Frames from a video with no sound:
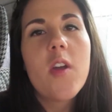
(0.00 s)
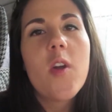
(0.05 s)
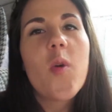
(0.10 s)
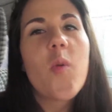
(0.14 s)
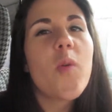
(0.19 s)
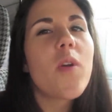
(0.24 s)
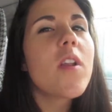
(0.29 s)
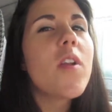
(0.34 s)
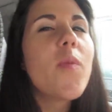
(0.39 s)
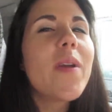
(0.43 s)

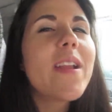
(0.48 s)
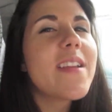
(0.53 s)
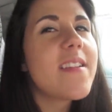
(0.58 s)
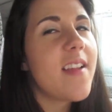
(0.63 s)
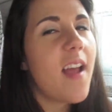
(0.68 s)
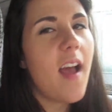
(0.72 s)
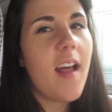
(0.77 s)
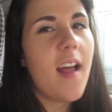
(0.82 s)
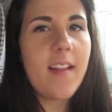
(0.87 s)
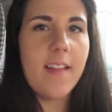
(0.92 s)
We're gonna win
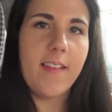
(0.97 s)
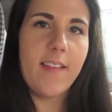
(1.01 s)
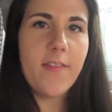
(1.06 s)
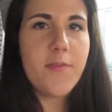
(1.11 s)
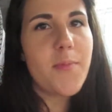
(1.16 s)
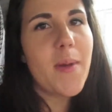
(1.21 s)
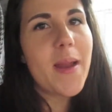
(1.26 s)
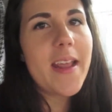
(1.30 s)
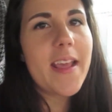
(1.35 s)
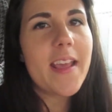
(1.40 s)
tons of
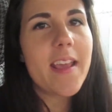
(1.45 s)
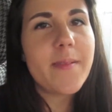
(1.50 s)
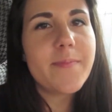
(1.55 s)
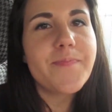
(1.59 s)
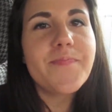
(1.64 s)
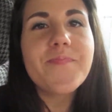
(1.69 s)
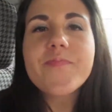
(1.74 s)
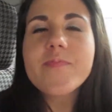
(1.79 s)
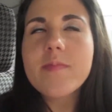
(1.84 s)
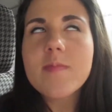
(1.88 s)
money
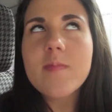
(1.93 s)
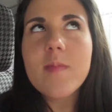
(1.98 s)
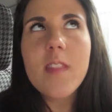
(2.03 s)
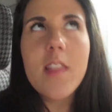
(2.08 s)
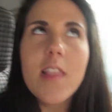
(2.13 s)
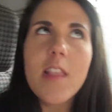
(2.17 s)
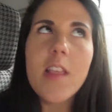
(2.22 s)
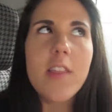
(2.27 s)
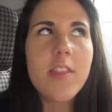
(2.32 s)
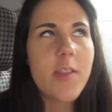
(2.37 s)

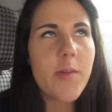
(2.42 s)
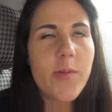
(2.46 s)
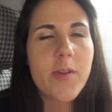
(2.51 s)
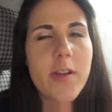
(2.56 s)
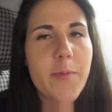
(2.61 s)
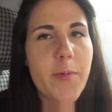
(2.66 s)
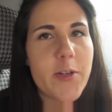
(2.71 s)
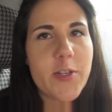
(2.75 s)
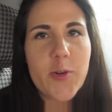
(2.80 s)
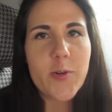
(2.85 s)
that we're
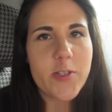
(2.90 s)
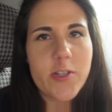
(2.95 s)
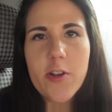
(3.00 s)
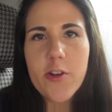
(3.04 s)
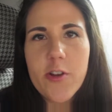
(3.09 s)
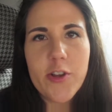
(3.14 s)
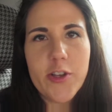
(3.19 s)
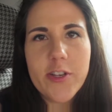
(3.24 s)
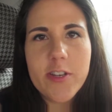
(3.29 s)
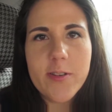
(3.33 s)
gonna put towards
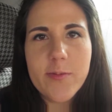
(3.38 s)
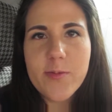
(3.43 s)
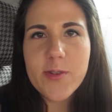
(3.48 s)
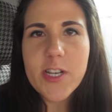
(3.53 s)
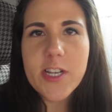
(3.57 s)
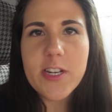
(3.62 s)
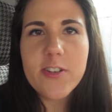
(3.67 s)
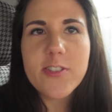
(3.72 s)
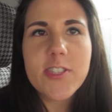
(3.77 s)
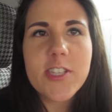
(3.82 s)
our YouTube
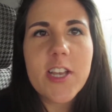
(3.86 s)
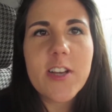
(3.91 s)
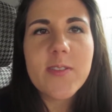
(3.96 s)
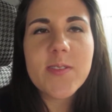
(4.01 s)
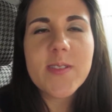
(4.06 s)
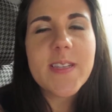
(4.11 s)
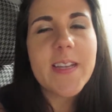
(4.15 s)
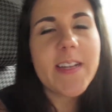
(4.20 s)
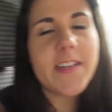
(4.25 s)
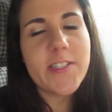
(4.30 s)
channel, so
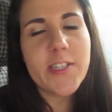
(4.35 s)
stay